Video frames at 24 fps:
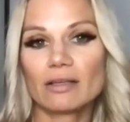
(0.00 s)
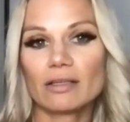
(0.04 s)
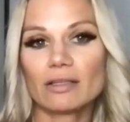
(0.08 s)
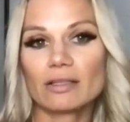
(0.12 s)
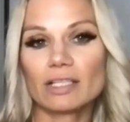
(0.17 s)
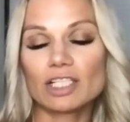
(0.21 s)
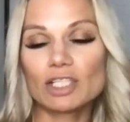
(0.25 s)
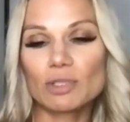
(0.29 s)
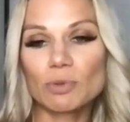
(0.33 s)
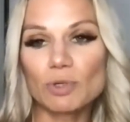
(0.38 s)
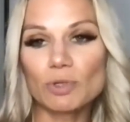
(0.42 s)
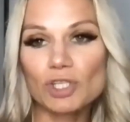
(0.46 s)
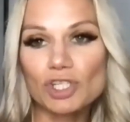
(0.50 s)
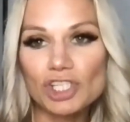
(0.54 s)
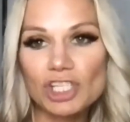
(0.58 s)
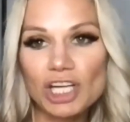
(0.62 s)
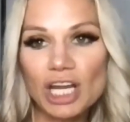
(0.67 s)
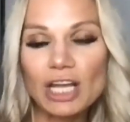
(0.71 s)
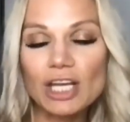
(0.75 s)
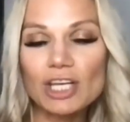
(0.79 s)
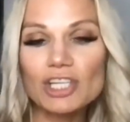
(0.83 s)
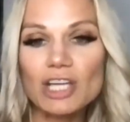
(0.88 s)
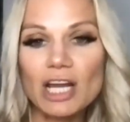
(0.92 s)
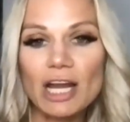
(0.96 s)
This will
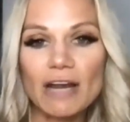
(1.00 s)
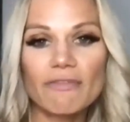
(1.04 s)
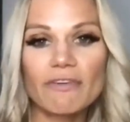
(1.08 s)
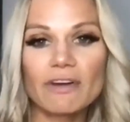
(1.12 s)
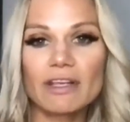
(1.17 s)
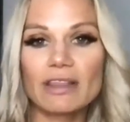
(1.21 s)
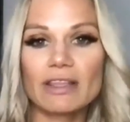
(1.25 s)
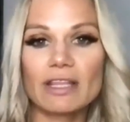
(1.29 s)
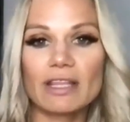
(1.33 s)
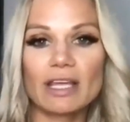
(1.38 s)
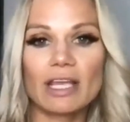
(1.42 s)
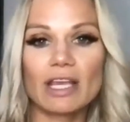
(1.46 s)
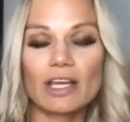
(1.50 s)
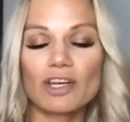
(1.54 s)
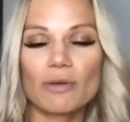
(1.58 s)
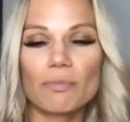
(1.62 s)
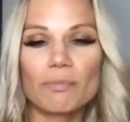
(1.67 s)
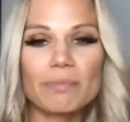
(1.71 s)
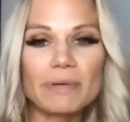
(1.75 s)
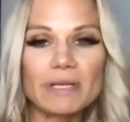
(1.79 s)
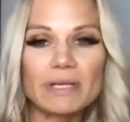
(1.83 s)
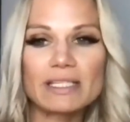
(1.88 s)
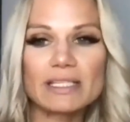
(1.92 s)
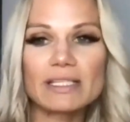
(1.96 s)
change everything in your
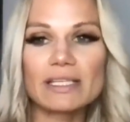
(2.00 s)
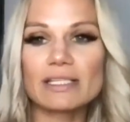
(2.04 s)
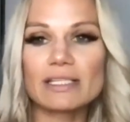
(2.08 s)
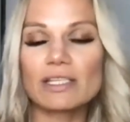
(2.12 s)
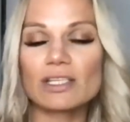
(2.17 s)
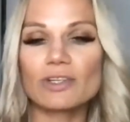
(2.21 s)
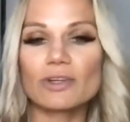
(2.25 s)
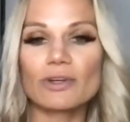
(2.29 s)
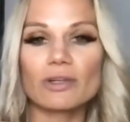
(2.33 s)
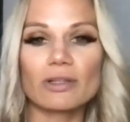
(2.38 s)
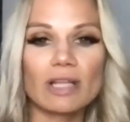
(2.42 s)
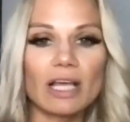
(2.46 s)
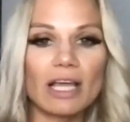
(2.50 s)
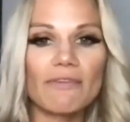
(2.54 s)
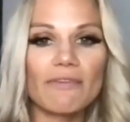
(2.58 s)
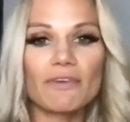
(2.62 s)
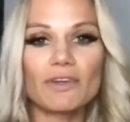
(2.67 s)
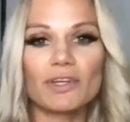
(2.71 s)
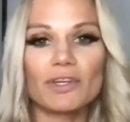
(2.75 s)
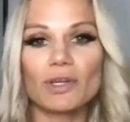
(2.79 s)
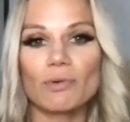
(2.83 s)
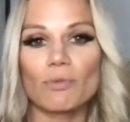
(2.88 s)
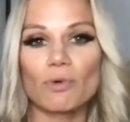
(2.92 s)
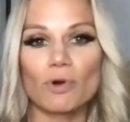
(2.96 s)
business, in your life,
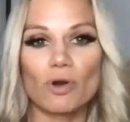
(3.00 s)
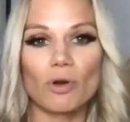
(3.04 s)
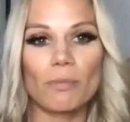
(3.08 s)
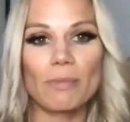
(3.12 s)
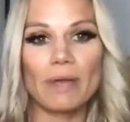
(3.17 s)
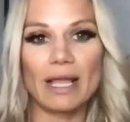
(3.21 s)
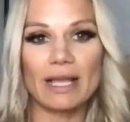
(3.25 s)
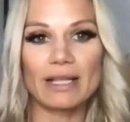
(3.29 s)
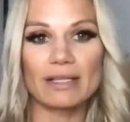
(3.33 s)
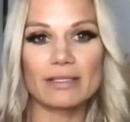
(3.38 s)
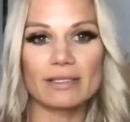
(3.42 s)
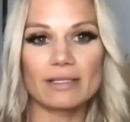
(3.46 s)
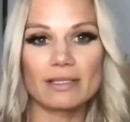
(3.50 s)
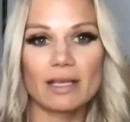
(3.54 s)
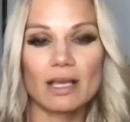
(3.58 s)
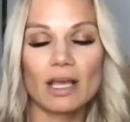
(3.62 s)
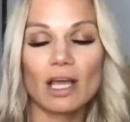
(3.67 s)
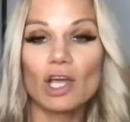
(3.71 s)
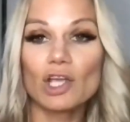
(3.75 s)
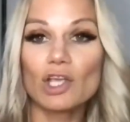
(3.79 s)
in your romance.